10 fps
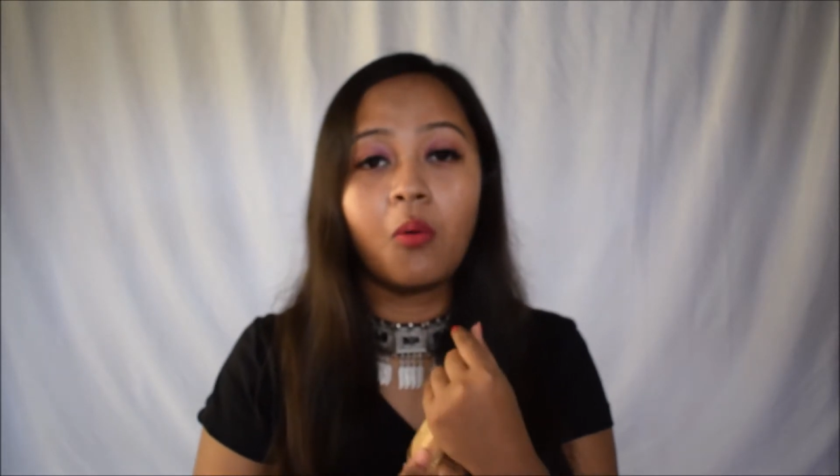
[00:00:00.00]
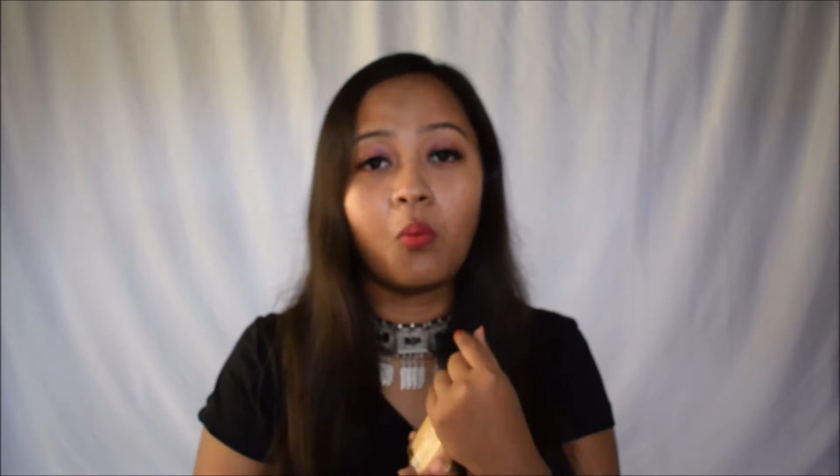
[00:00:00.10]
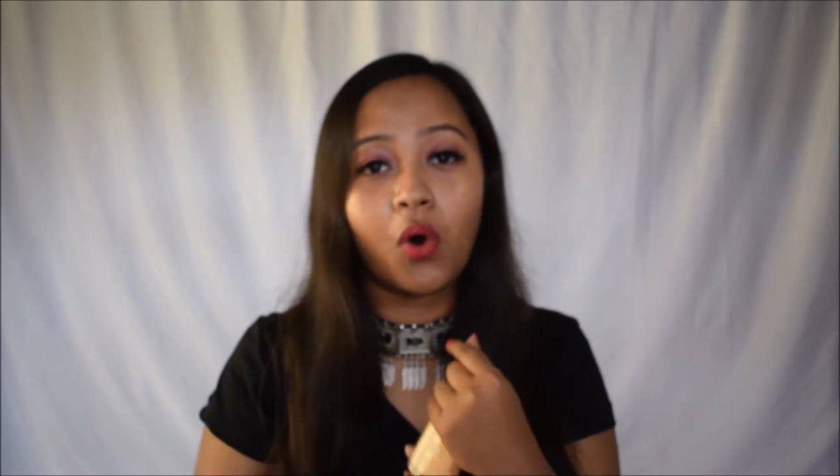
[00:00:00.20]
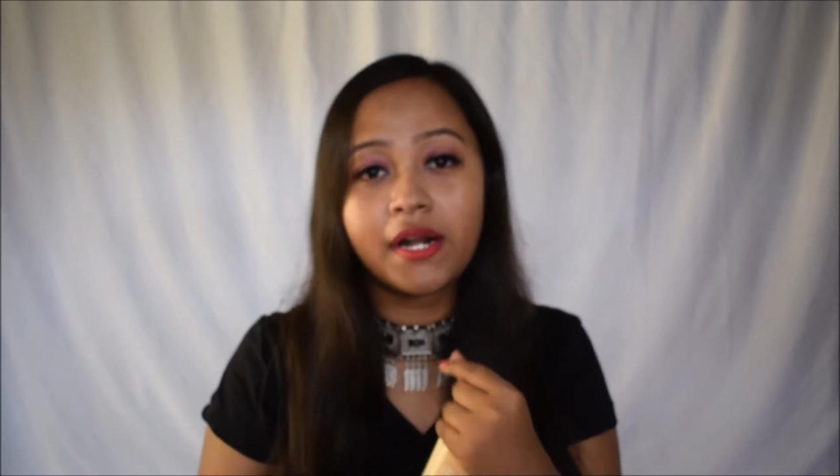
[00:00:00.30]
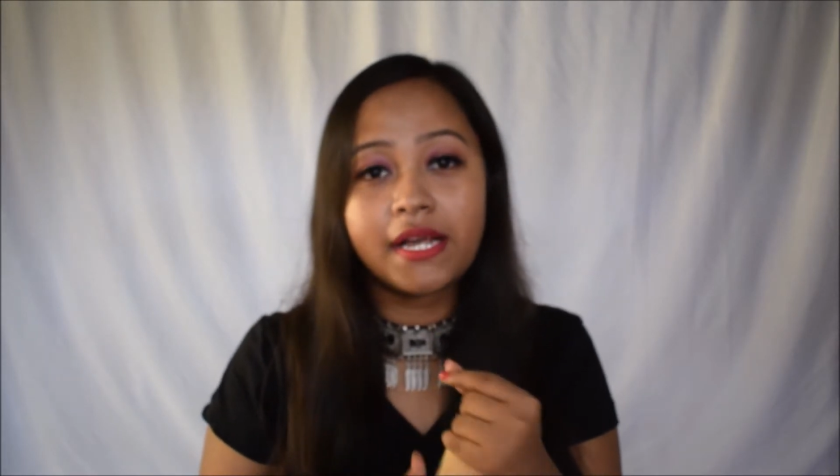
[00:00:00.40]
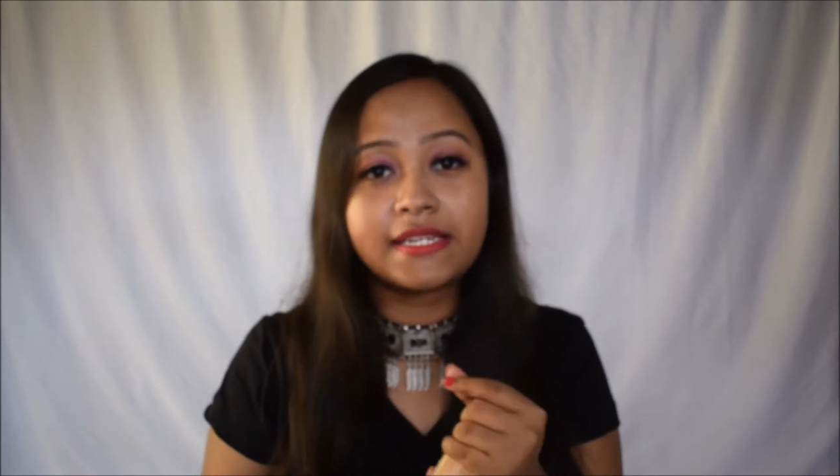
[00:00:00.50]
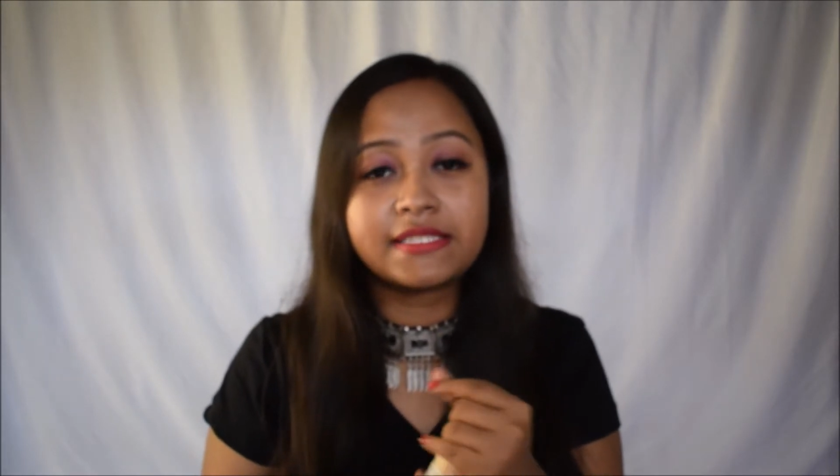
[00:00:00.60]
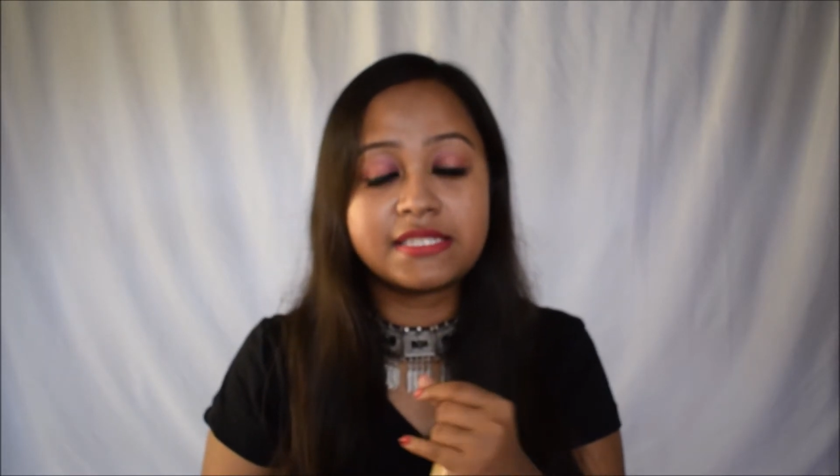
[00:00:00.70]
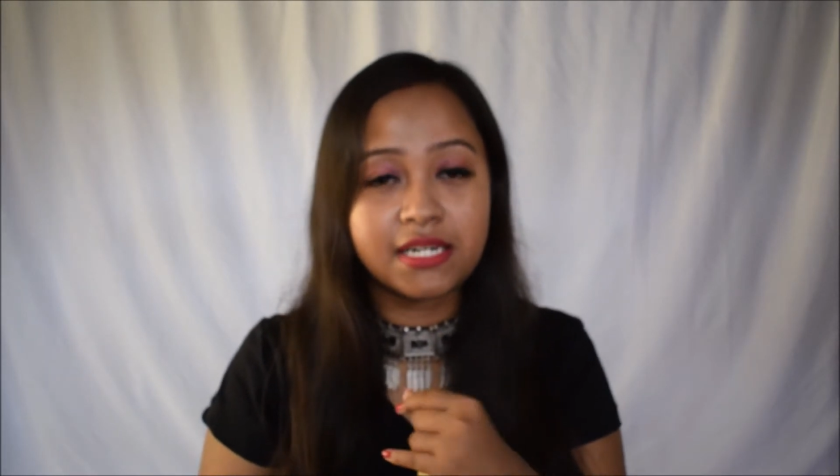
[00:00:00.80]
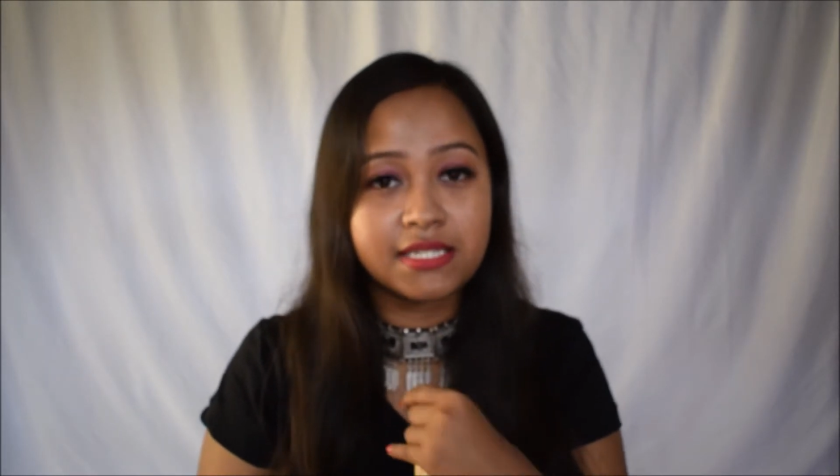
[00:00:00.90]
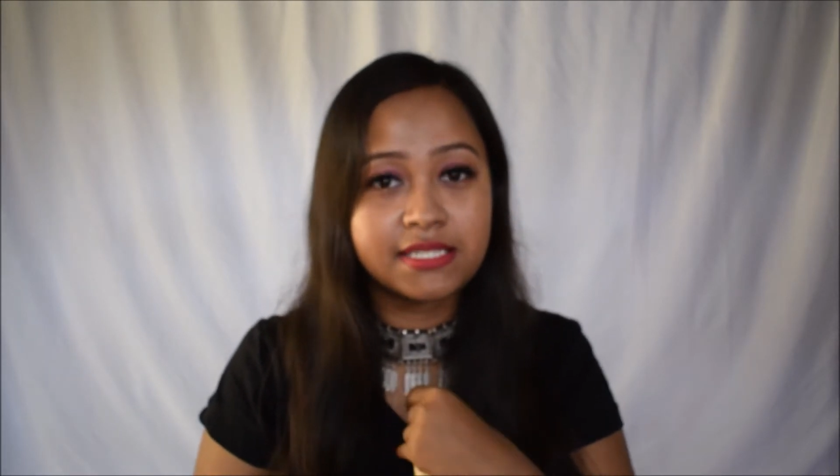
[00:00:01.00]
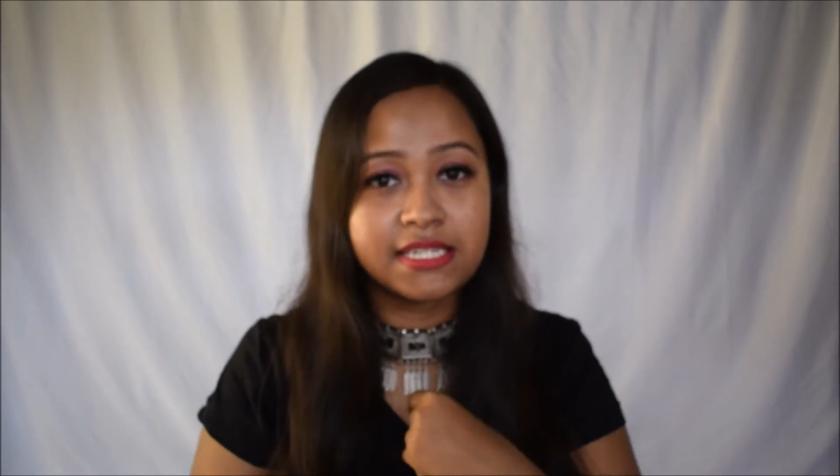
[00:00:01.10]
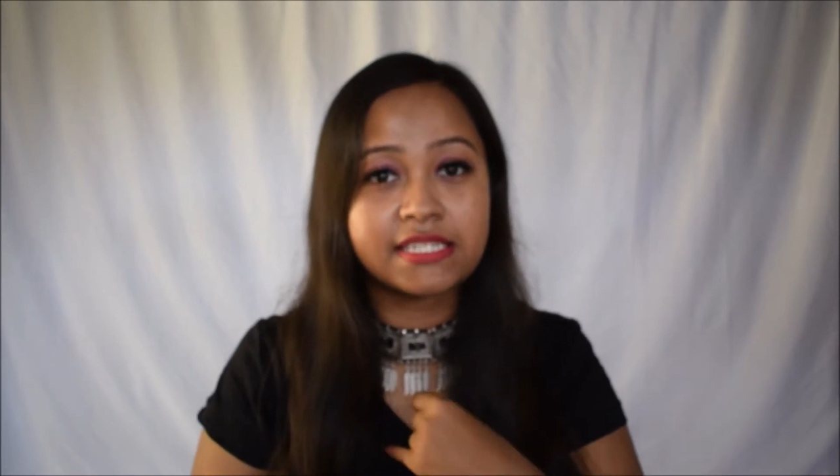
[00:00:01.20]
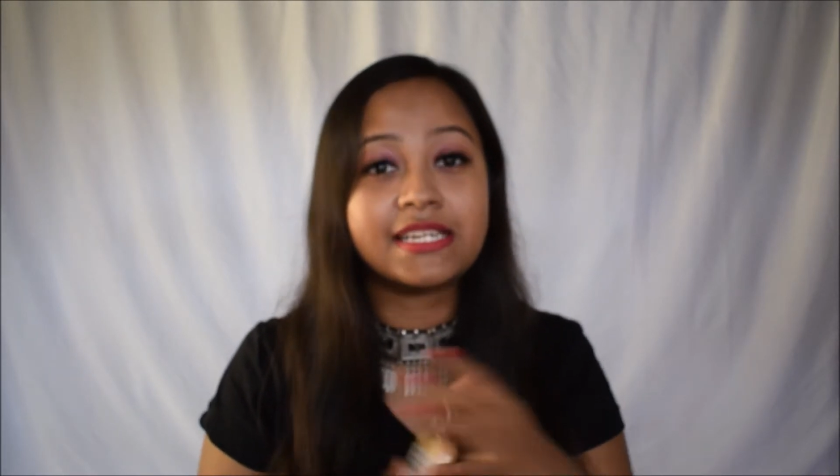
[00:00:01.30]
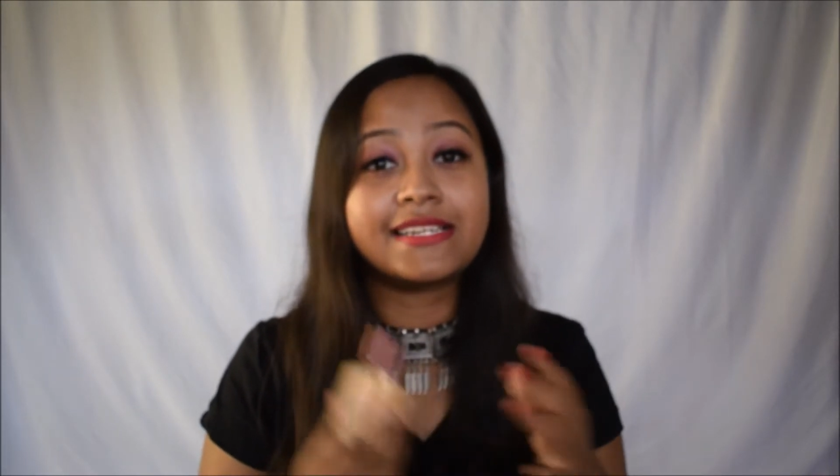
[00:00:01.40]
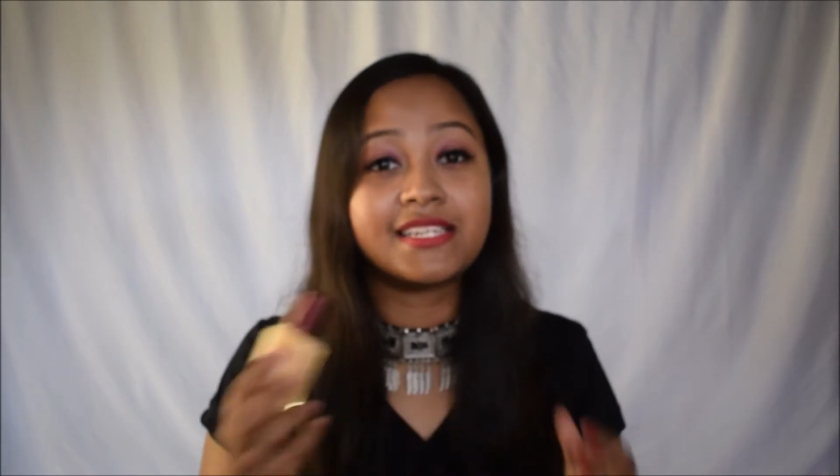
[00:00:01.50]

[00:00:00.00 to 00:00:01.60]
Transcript: what it does, it